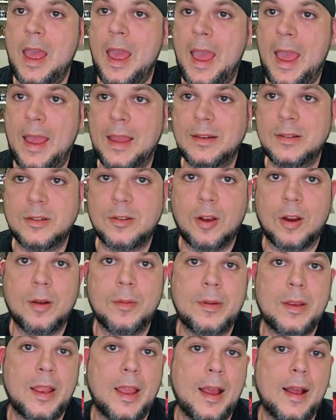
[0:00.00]
and
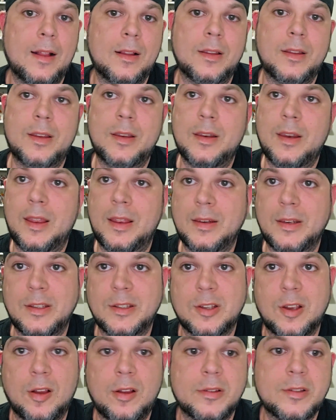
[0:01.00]
Darby Allin, and
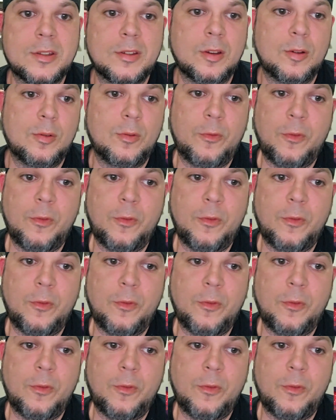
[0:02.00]
he's also